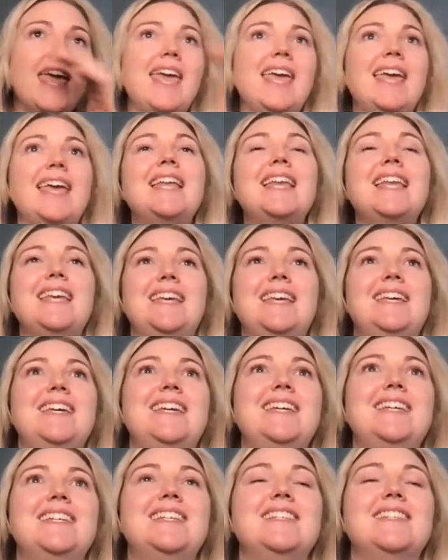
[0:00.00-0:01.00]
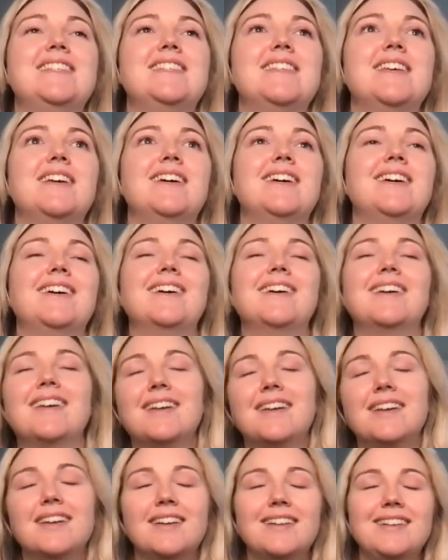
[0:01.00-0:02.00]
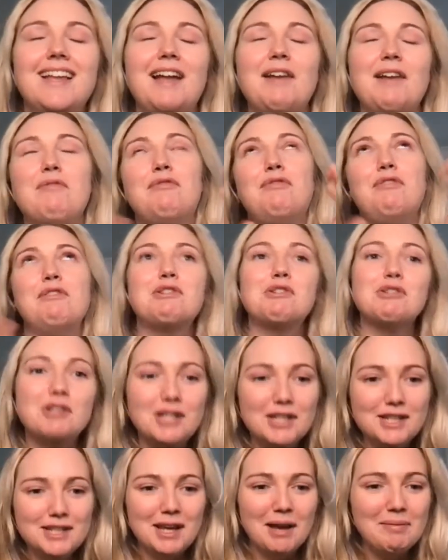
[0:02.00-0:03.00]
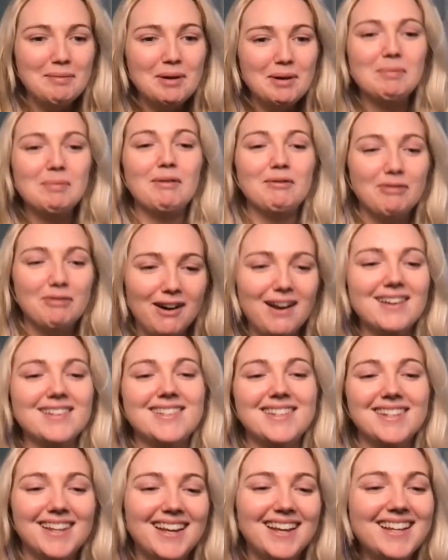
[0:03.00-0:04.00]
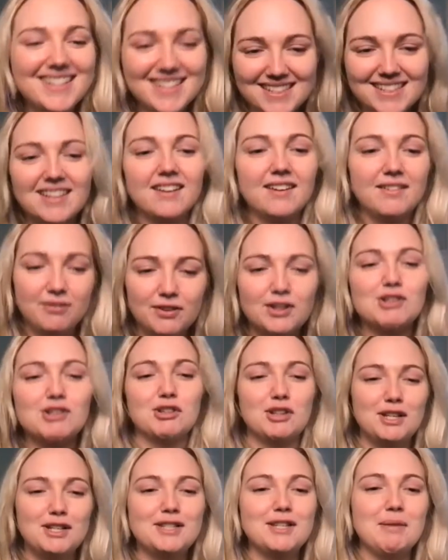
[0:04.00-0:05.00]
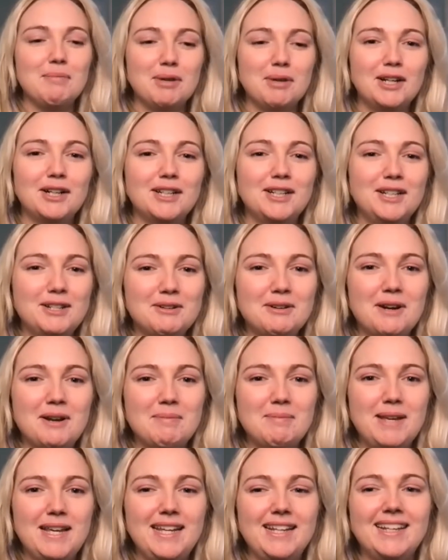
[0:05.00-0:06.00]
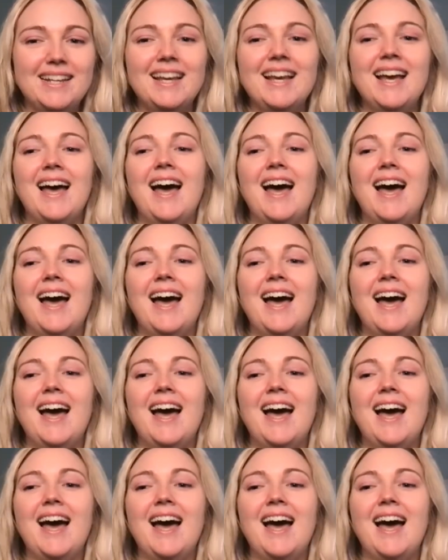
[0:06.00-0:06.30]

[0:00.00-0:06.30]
It is not officially summer, but for us, it's officially summer. You know what I mean?